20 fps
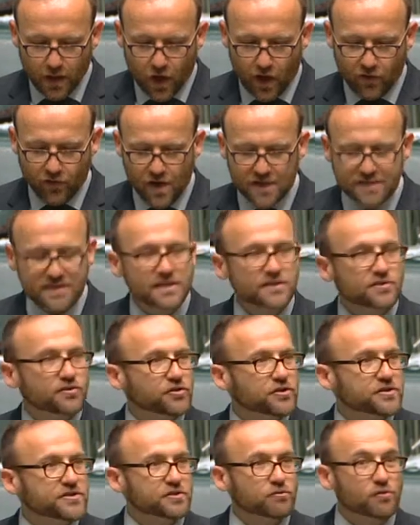I rise to
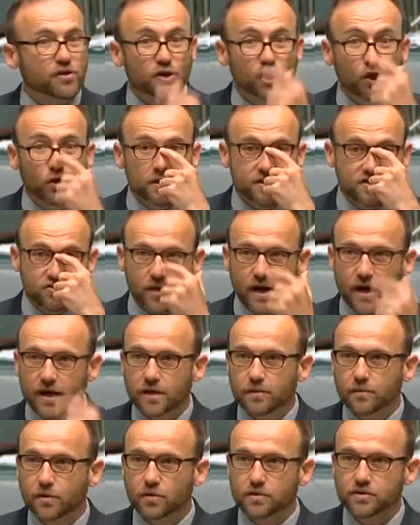introduce the Renew
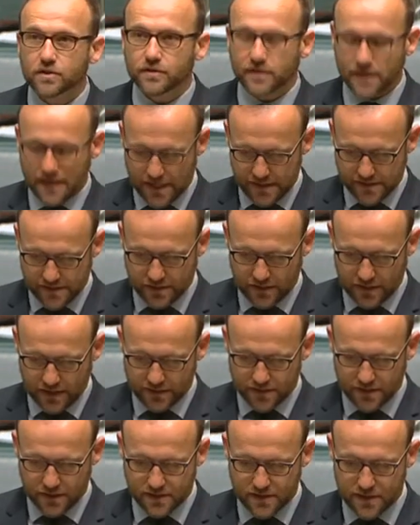Australia Bill
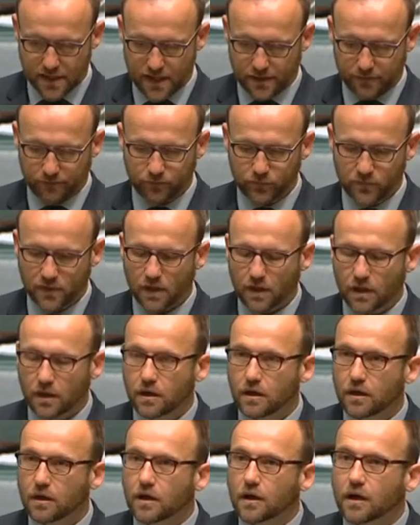2016.
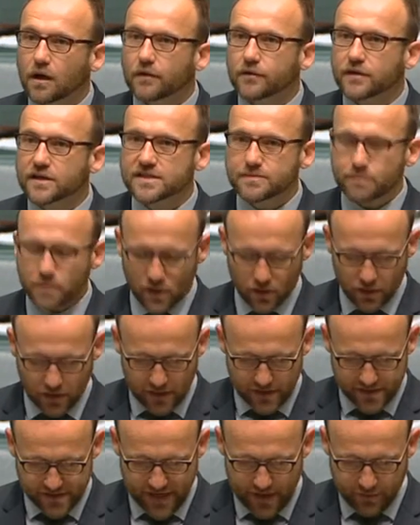This bill
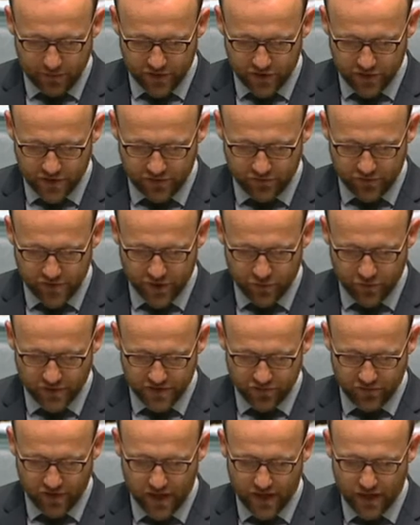establishes Renew
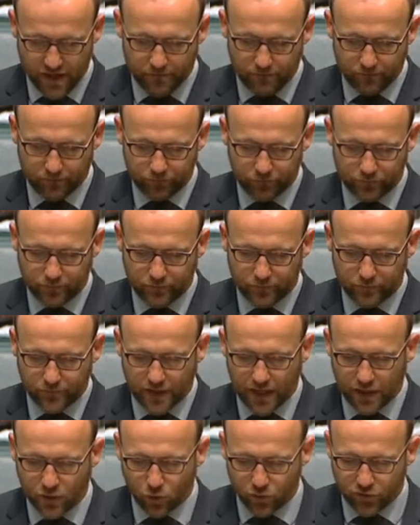Australia,
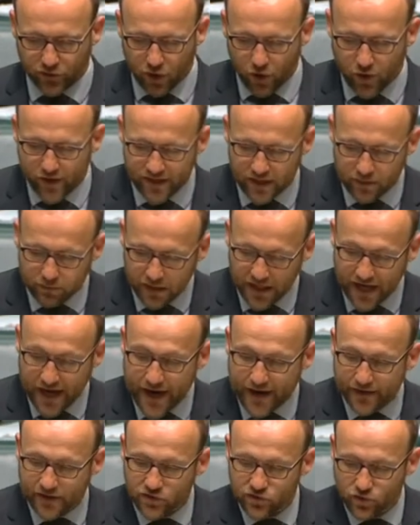an authority to
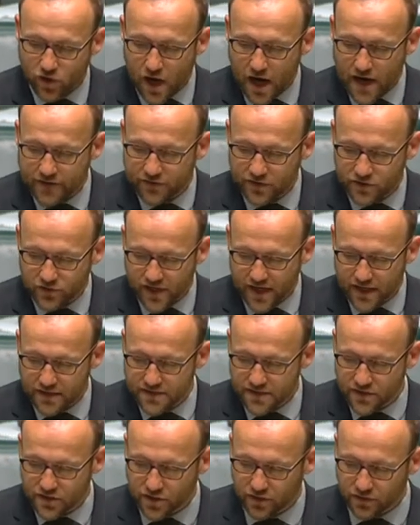plan and drive the
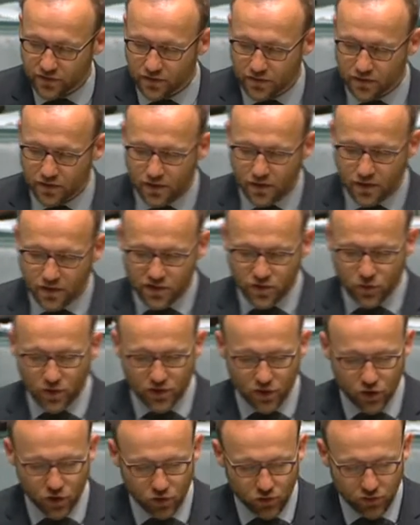transition to a
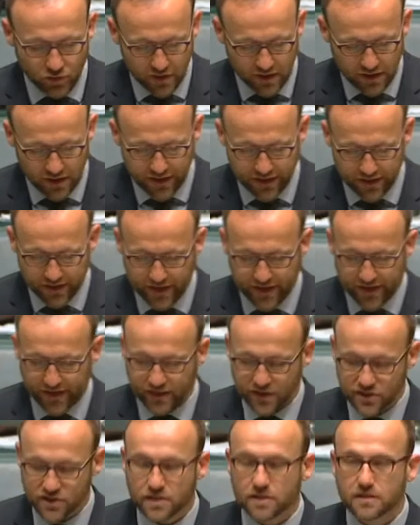new clean
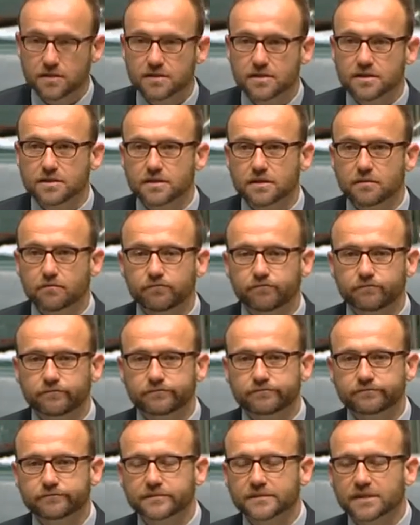energy system.
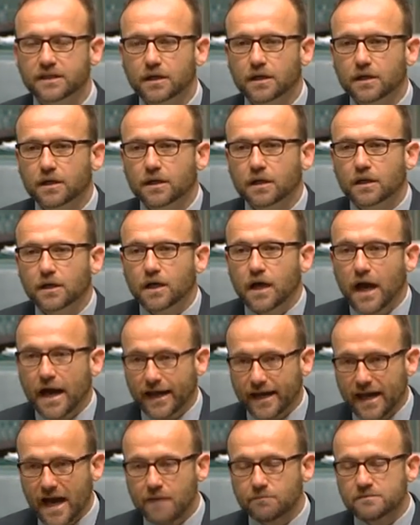And
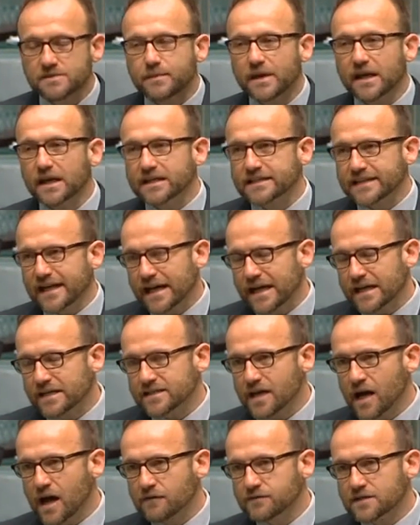it comes barely
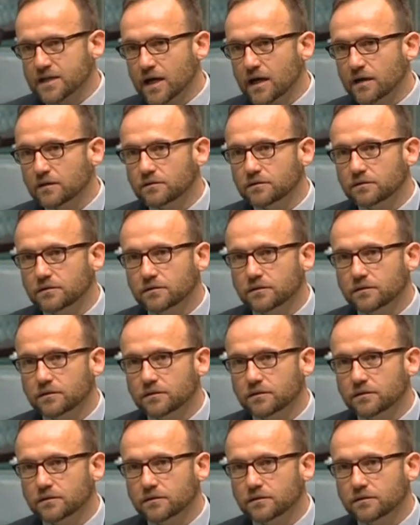days after